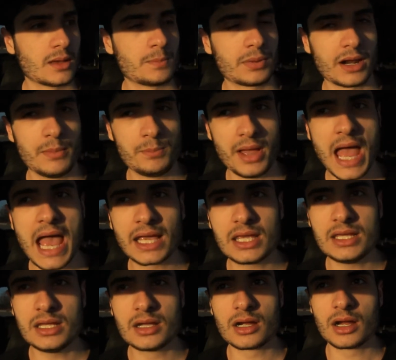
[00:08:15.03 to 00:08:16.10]
But I'm back
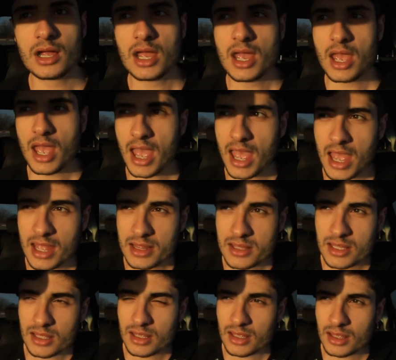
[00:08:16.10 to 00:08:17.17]
here,
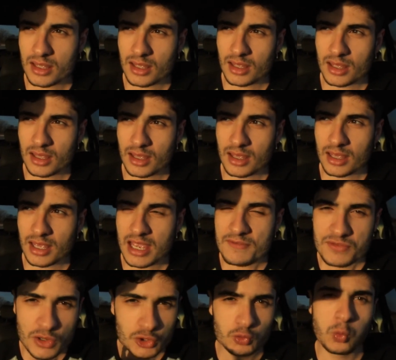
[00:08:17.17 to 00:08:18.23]
and
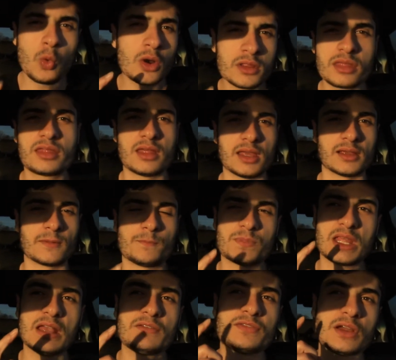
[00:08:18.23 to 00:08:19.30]
if there's one thing
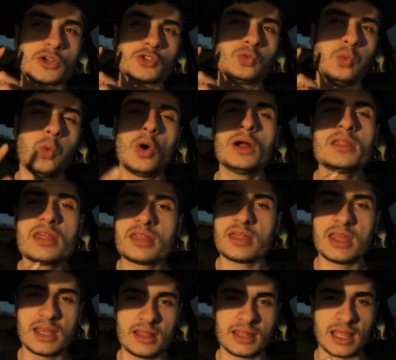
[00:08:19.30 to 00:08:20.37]

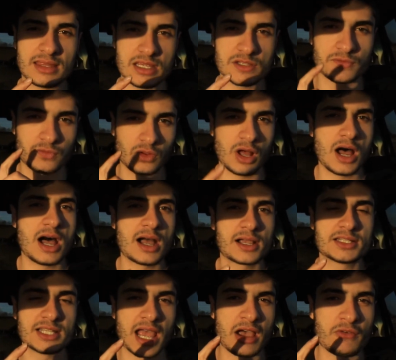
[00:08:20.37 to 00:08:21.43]
that these
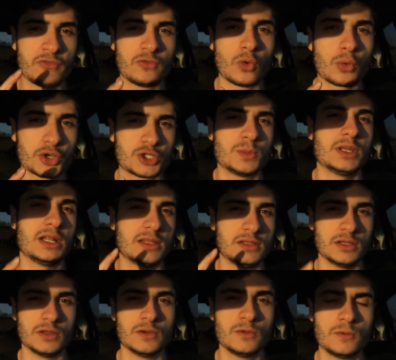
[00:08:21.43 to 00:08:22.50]
vlogs have forced me to
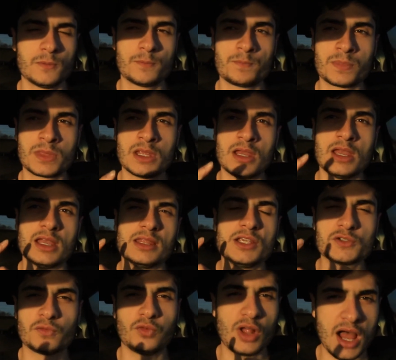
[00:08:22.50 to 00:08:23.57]
do,
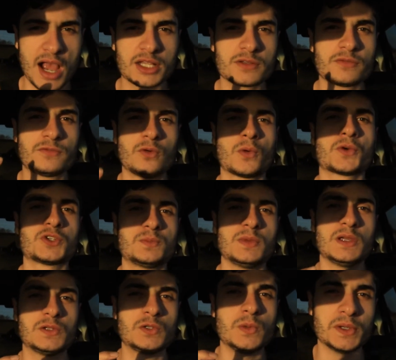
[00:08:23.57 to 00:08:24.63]
these vlogs have forced
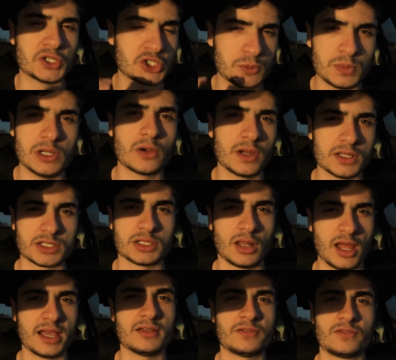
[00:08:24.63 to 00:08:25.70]
me to experience
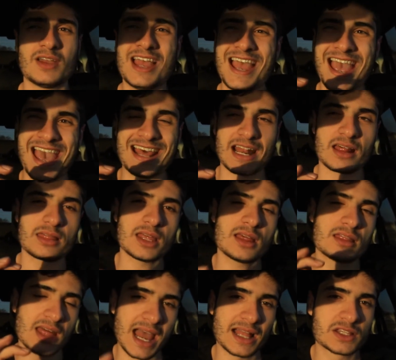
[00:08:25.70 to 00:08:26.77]
life. And I
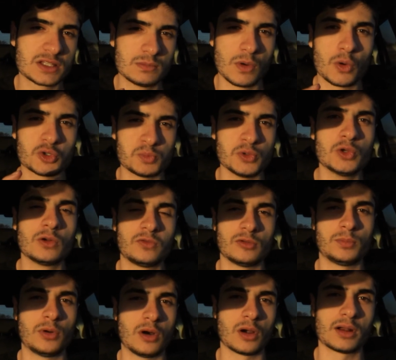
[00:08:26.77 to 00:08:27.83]
think that's the most beautiful
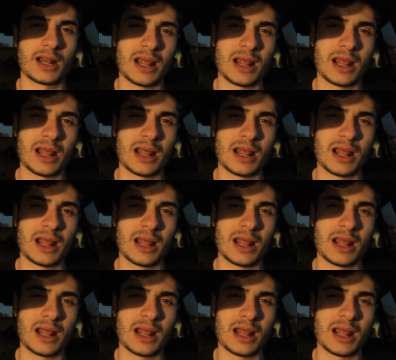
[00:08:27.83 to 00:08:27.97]
part.